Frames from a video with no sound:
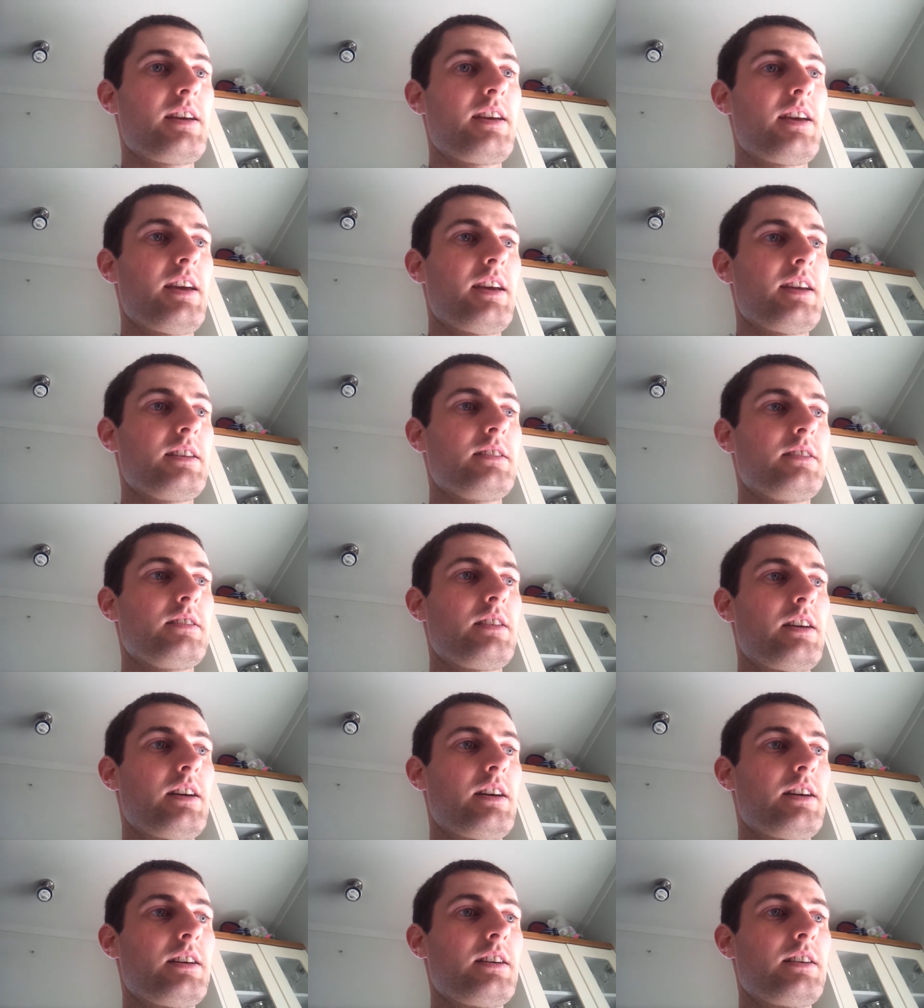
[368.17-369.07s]
and uh,
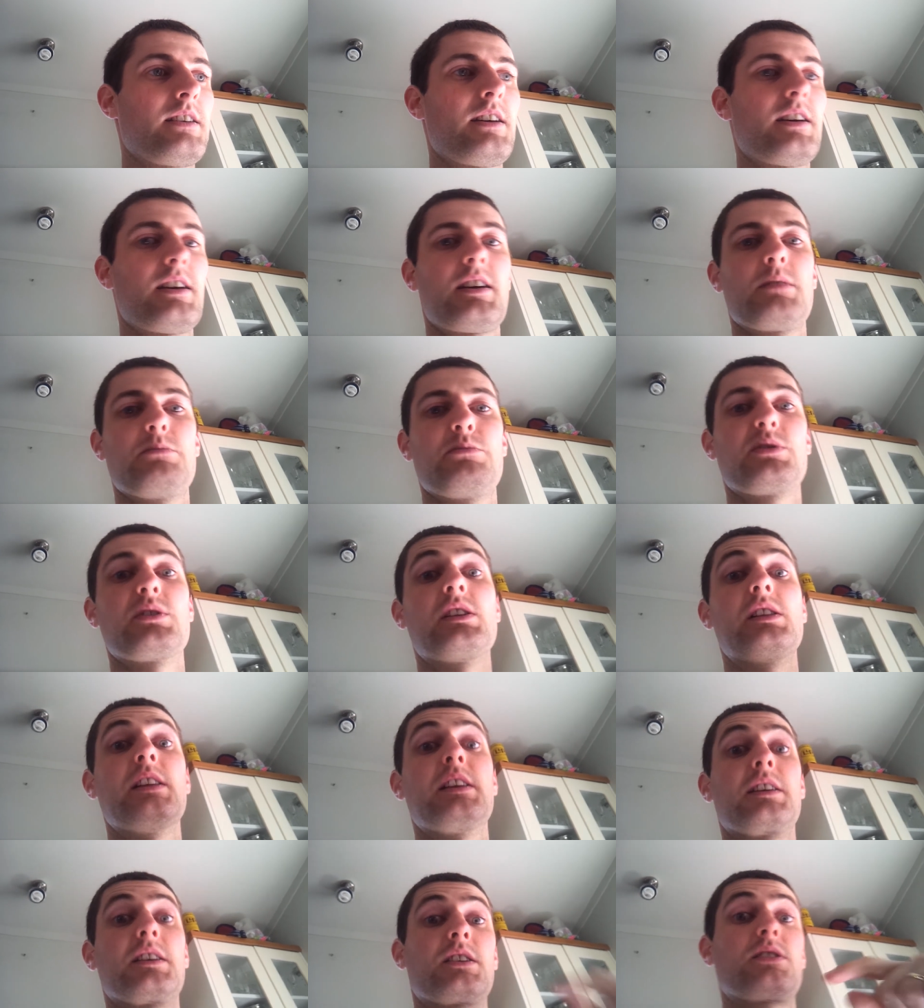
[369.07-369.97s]
uh, put a
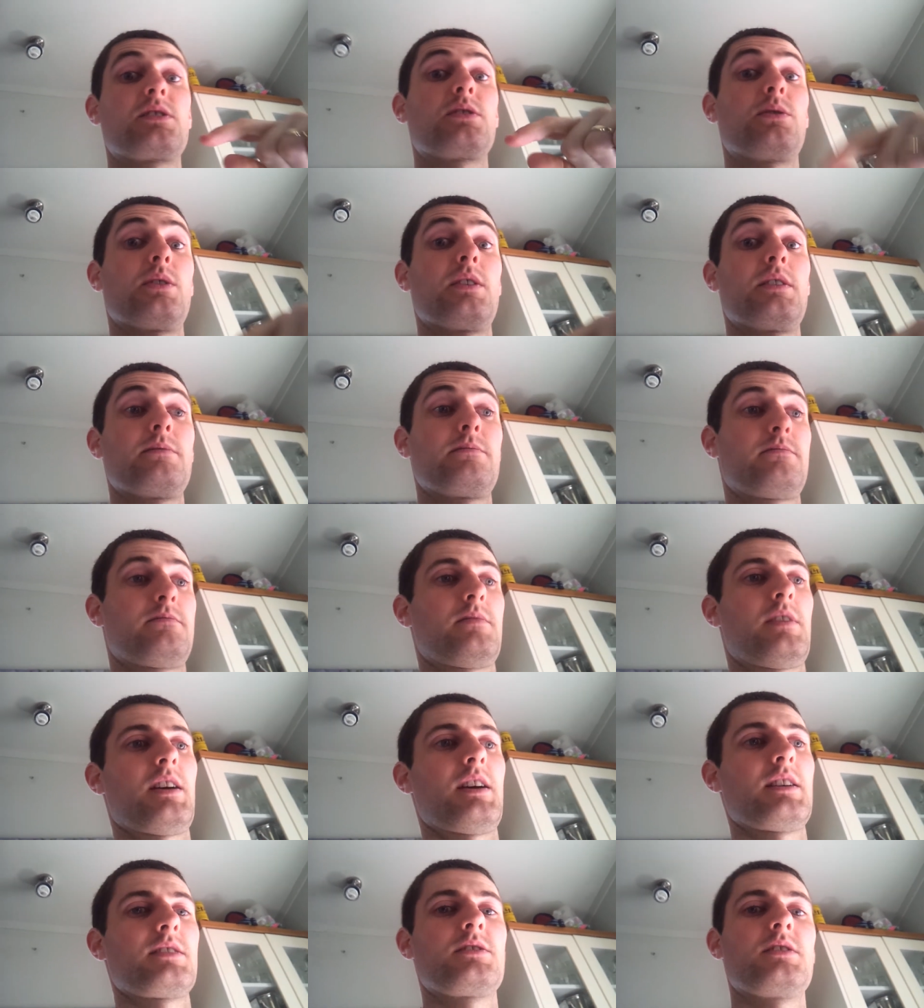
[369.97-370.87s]
link to it
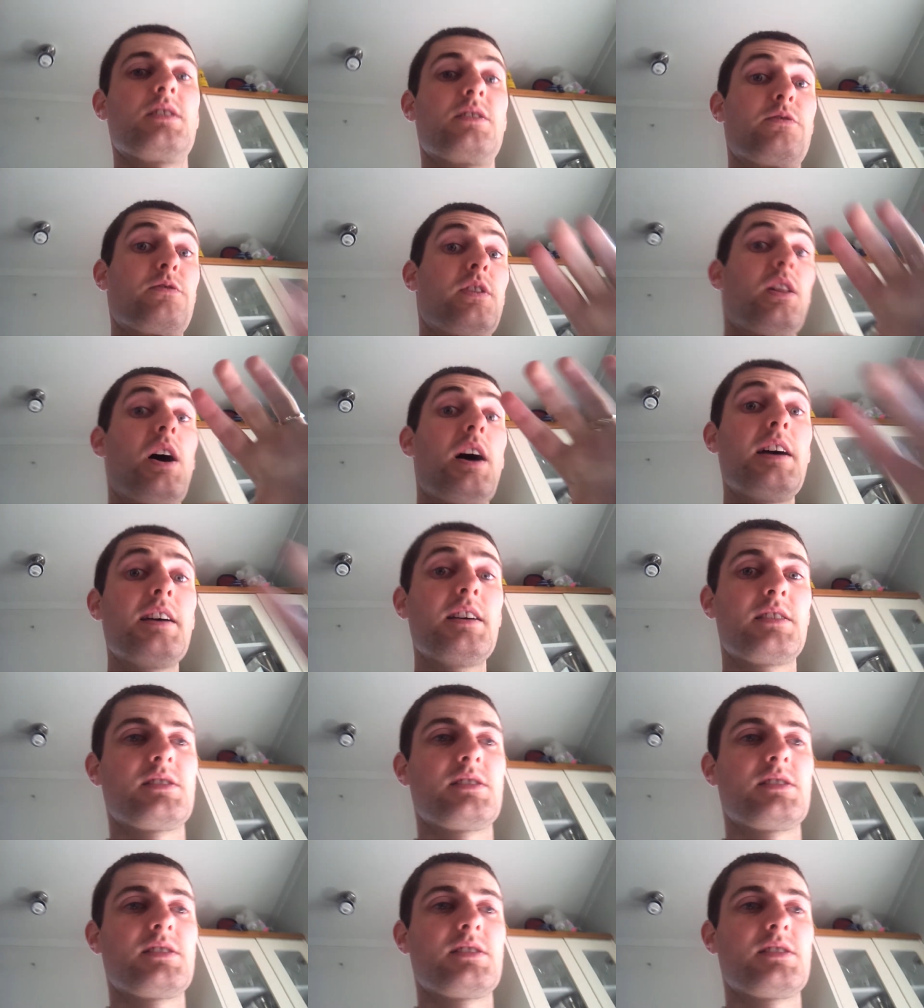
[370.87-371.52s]
uh, to the flyer.